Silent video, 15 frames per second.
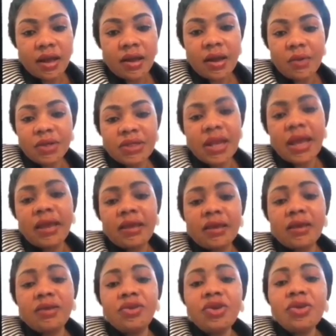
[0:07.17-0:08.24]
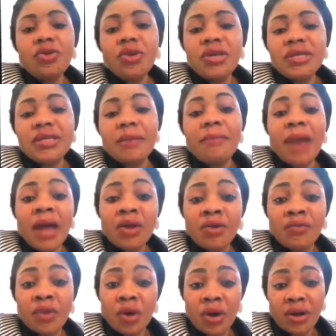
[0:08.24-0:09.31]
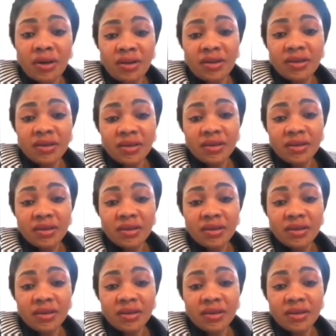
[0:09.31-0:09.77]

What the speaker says: And I was like, do you know this is a man of God?